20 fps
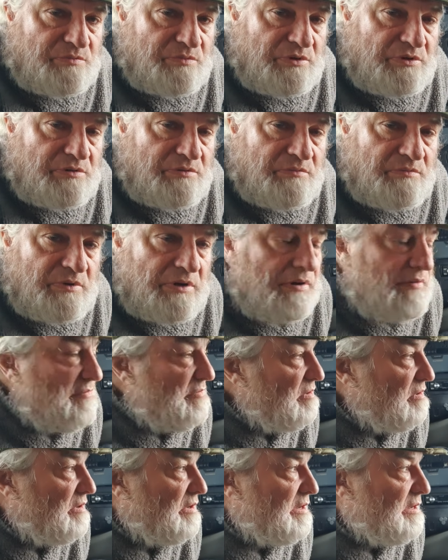
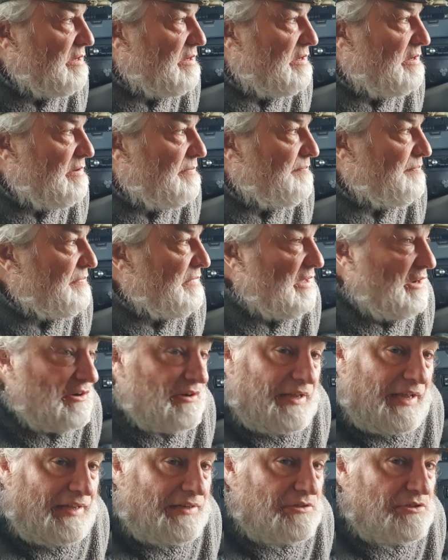whenever I
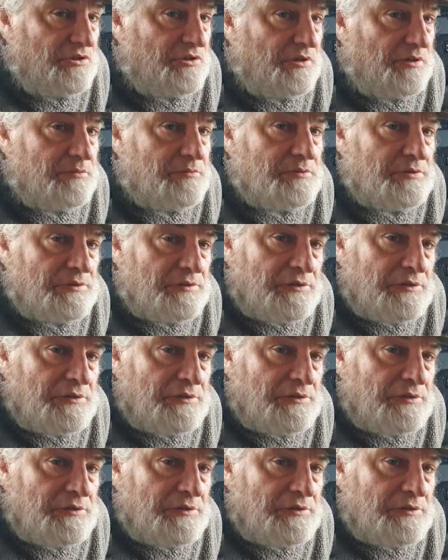can, you know.